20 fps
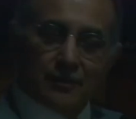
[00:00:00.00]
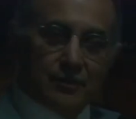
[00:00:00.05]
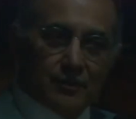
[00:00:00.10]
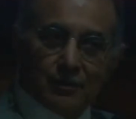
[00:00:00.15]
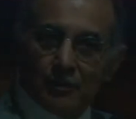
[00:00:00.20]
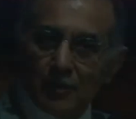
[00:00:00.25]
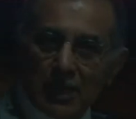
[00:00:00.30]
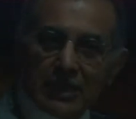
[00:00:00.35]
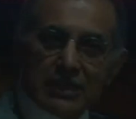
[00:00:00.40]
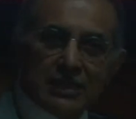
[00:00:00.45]

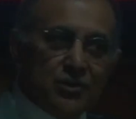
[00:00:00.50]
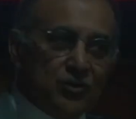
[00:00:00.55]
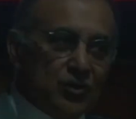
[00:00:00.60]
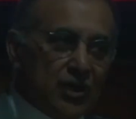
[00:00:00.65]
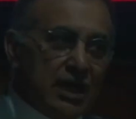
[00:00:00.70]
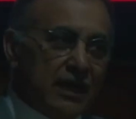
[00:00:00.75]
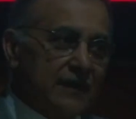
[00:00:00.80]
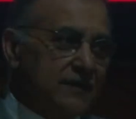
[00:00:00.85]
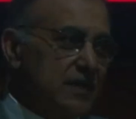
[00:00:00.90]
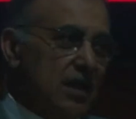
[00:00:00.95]
Money
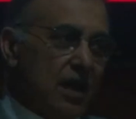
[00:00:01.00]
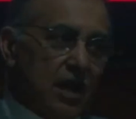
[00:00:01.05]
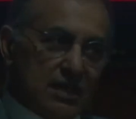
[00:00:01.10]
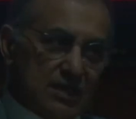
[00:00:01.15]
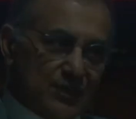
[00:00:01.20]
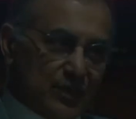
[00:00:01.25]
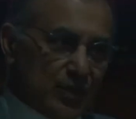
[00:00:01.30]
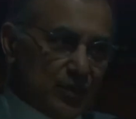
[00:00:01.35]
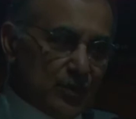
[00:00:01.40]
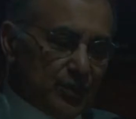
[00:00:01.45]
drives
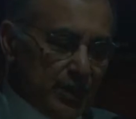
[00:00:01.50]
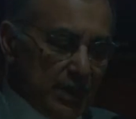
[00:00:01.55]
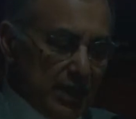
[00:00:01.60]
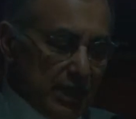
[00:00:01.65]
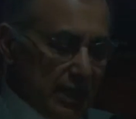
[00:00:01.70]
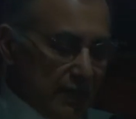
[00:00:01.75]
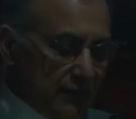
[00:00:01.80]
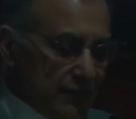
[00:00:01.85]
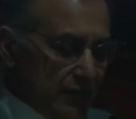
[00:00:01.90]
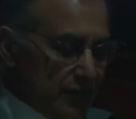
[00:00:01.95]
hospital
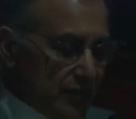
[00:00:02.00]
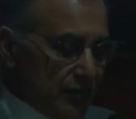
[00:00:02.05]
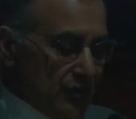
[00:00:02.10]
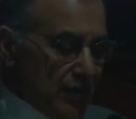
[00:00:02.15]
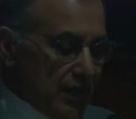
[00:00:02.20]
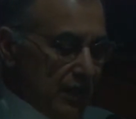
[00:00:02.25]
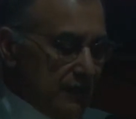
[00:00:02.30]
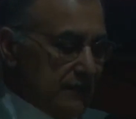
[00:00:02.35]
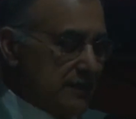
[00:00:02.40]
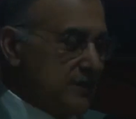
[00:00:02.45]
behavior, it
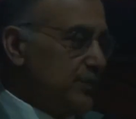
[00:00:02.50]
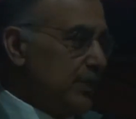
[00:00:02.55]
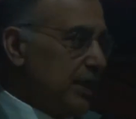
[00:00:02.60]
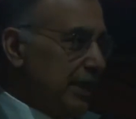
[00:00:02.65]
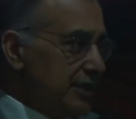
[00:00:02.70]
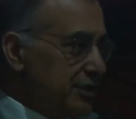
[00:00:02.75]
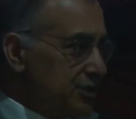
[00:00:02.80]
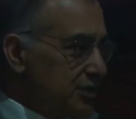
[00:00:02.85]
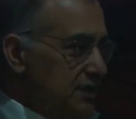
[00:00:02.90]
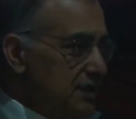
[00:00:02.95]
drives
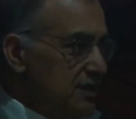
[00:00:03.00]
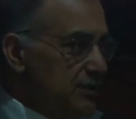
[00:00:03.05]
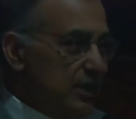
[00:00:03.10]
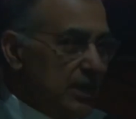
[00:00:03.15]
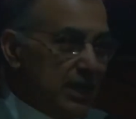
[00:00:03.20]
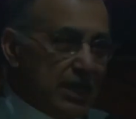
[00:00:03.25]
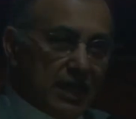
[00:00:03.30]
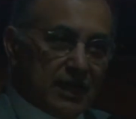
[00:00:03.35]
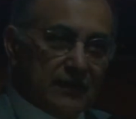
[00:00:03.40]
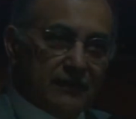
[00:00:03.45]
patients'
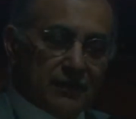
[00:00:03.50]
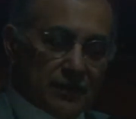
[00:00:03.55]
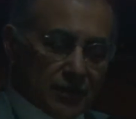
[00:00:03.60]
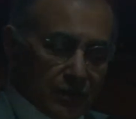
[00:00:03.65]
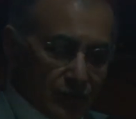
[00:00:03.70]
behavior, it